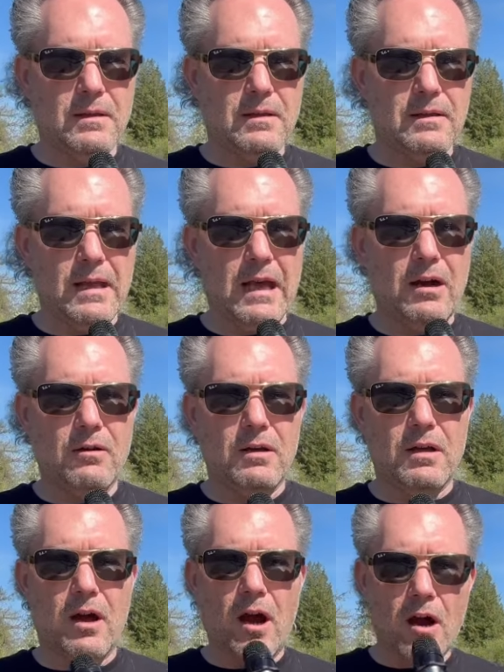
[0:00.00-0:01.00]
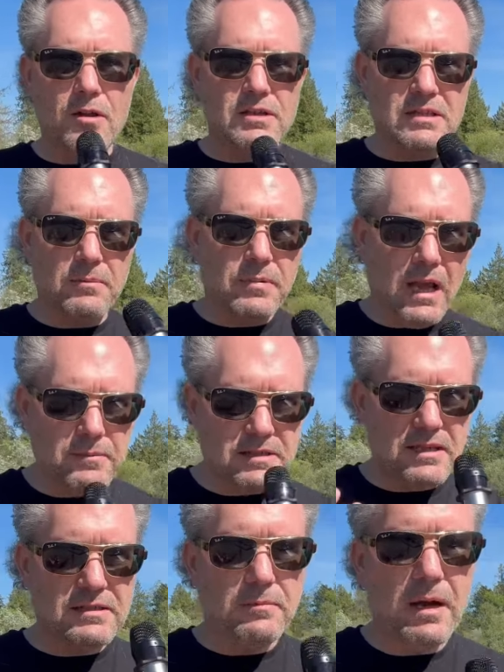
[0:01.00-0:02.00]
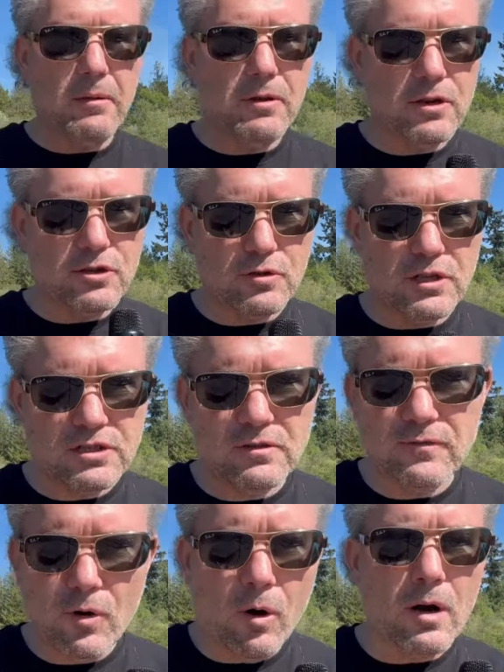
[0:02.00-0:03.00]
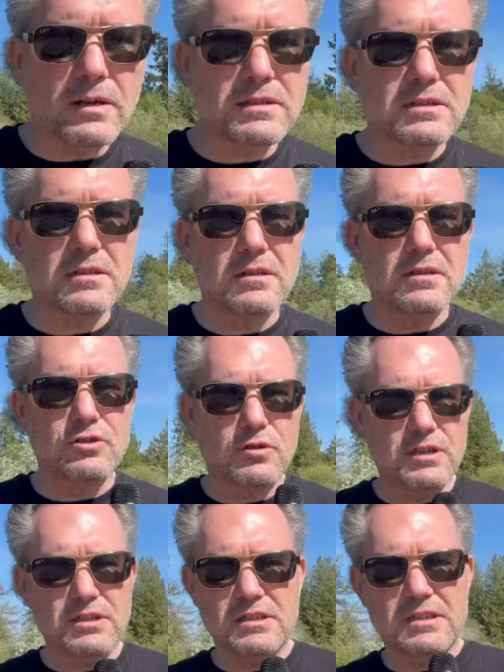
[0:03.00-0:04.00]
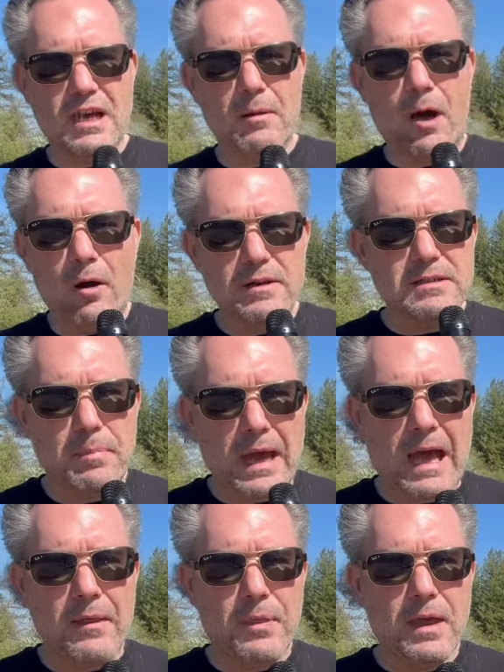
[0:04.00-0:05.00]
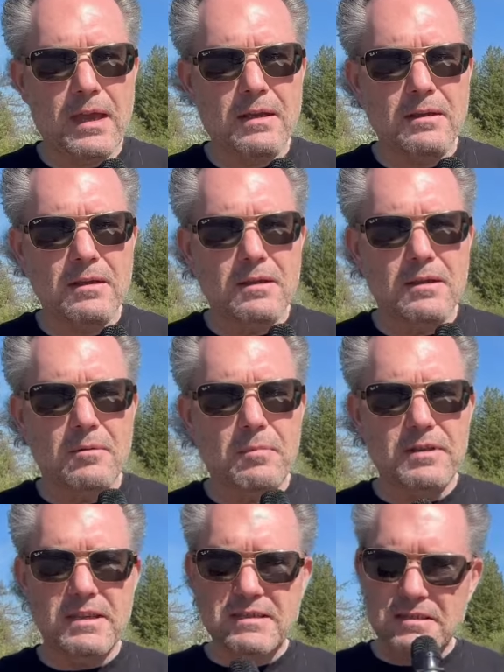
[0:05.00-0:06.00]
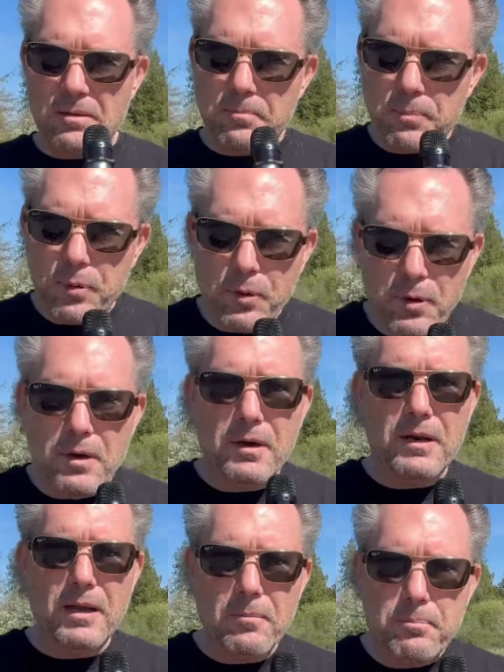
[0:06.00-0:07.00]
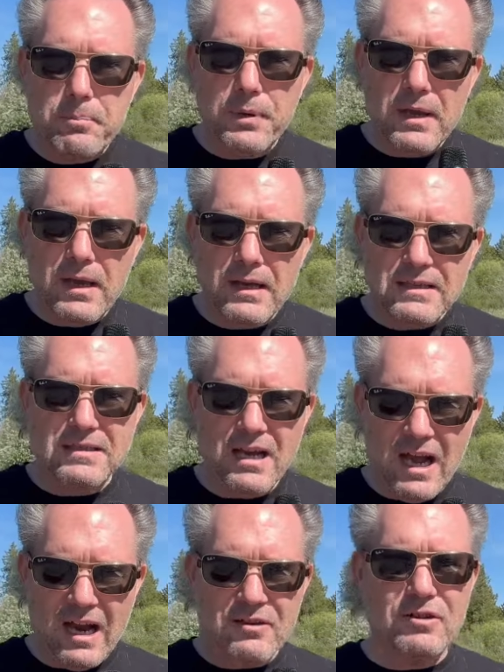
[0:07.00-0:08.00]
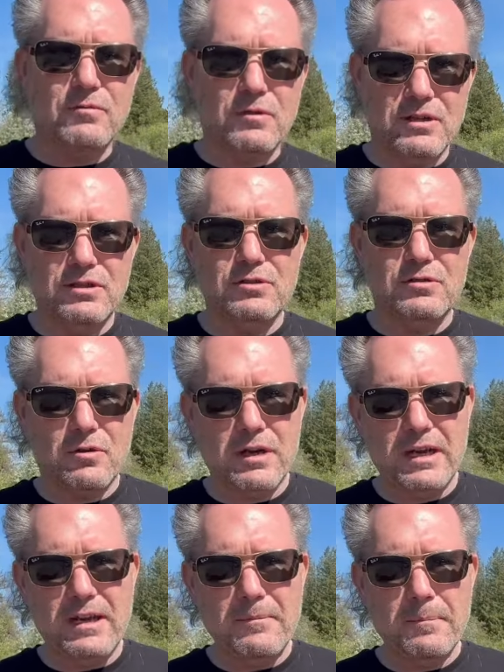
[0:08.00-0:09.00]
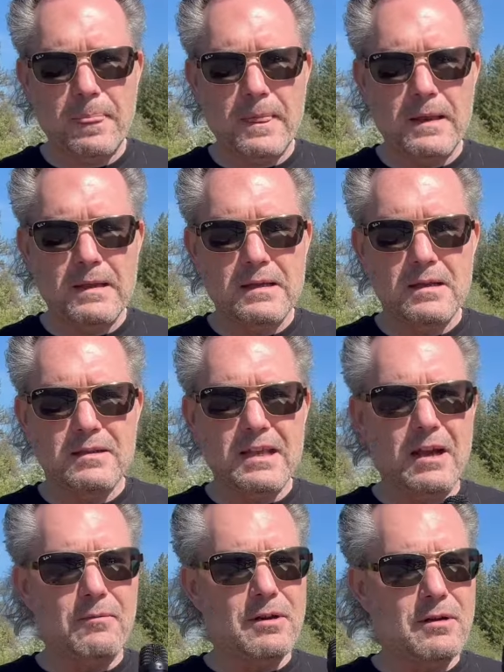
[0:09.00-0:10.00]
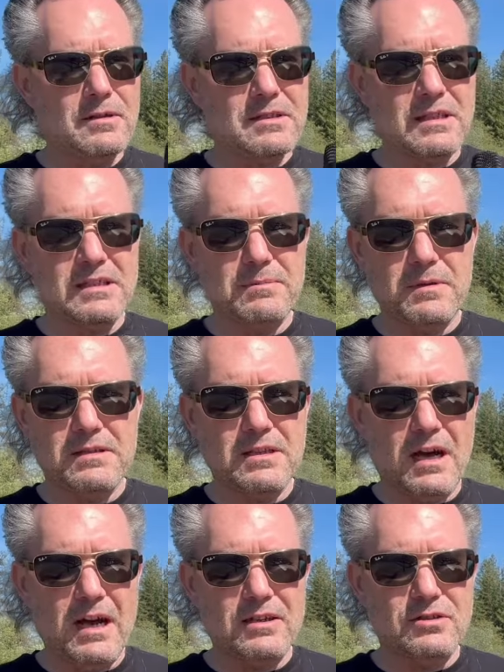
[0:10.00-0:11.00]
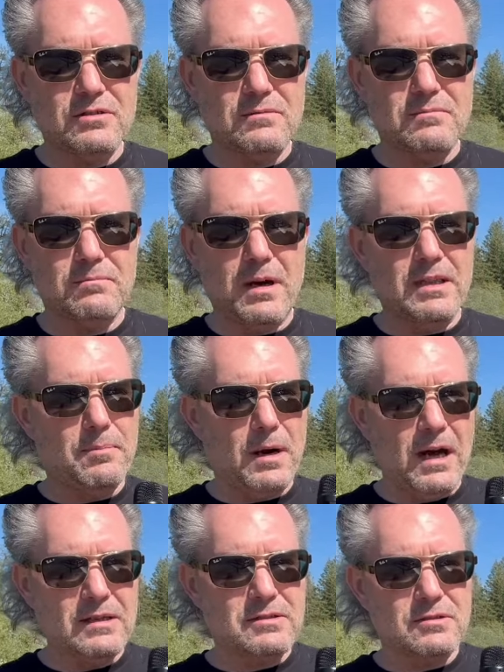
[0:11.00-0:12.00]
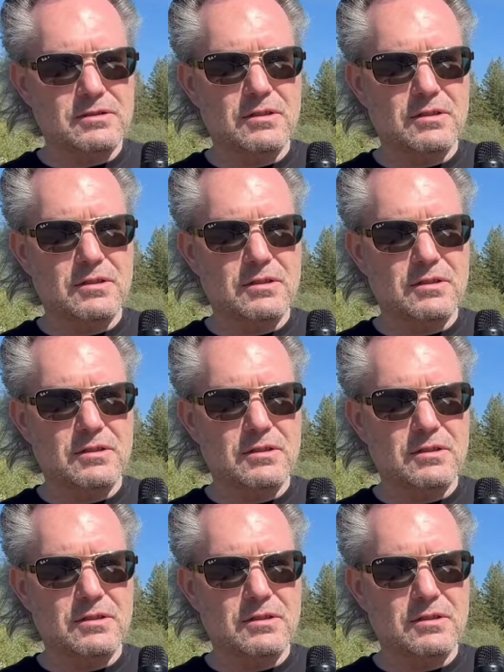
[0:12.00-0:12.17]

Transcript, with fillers: Now, are there sometimes things in the Bible that are tradition? Of course. Tradition is not always a bad thing, but this is a pretty big doctrine, wouldn't you agree? Yet we don't see this being taught by the apostles.